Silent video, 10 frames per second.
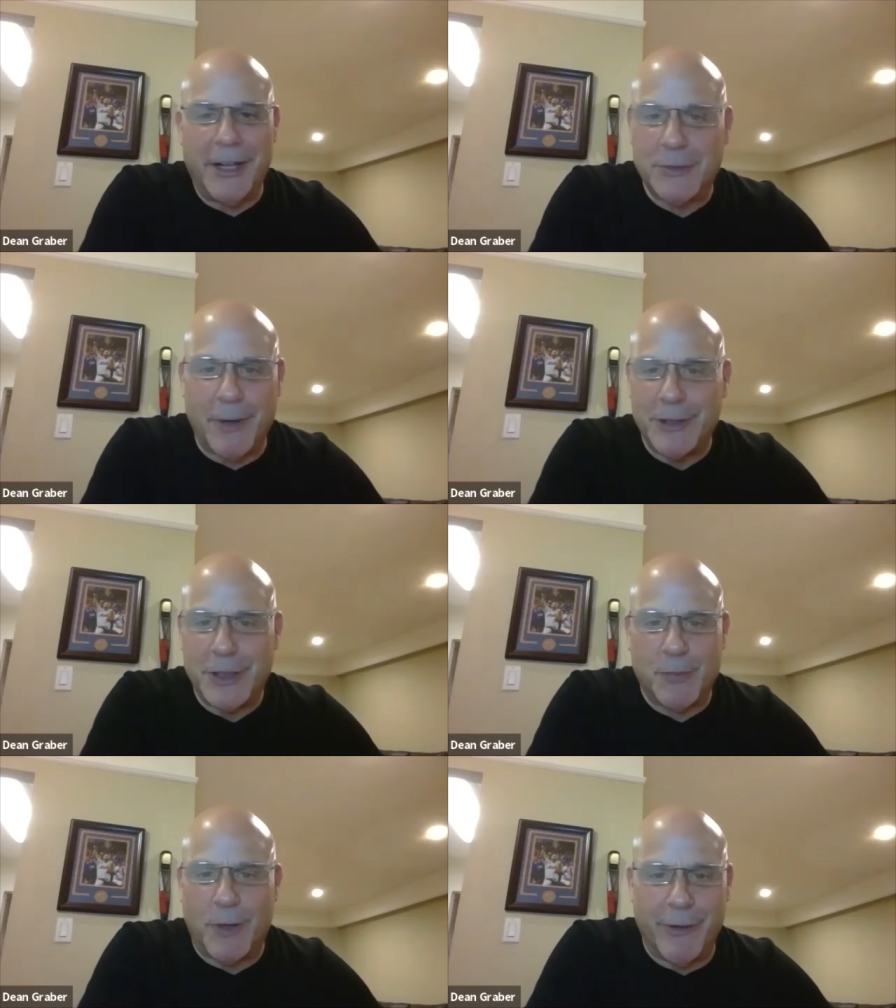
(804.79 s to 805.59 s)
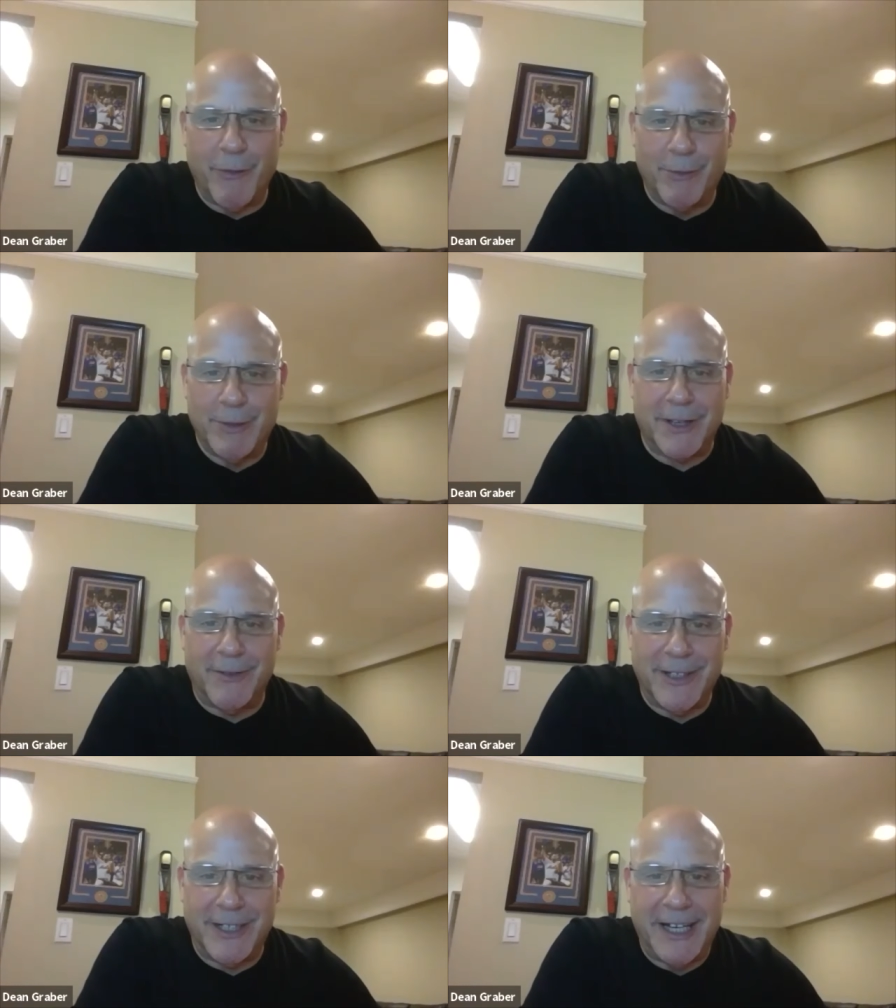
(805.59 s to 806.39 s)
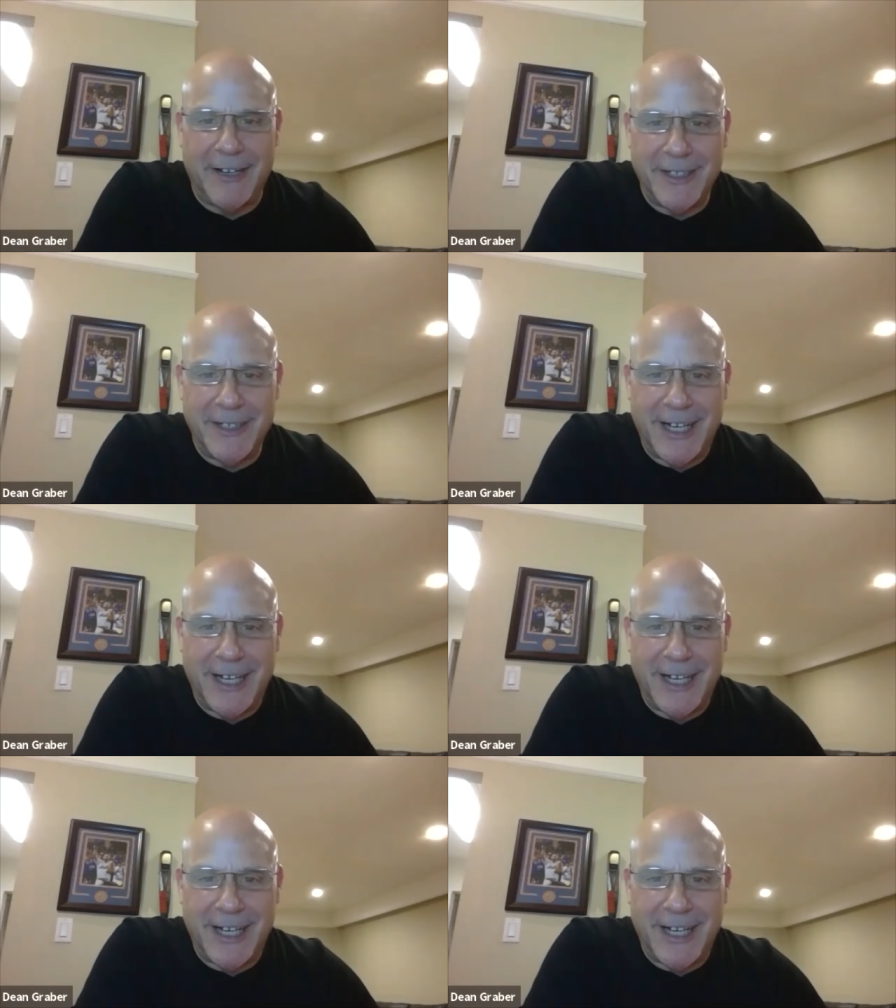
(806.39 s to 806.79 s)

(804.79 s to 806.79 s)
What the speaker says: That's why I was just wondering what was going on there.